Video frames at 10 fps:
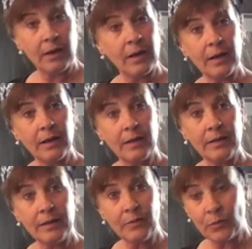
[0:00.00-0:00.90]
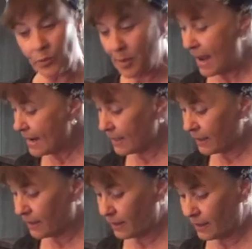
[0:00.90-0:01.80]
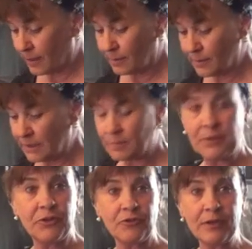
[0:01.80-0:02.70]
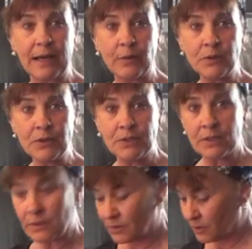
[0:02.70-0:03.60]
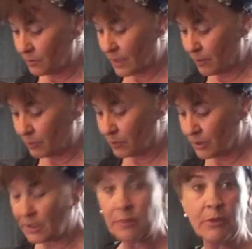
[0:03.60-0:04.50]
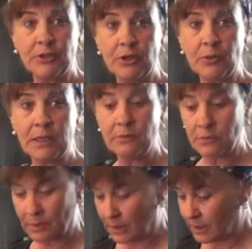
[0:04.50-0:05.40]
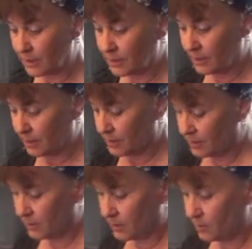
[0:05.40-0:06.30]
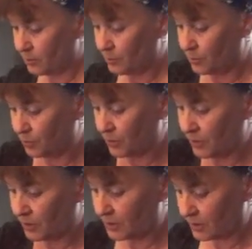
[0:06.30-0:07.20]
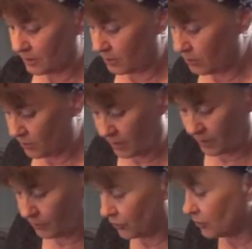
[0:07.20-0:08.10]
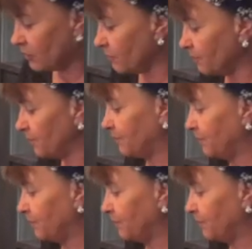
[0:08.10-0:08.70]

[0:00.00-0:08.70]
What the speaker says: Hi, we're back. It's been 3 hours, so now I'm going to take my dough out and put this on the countertop.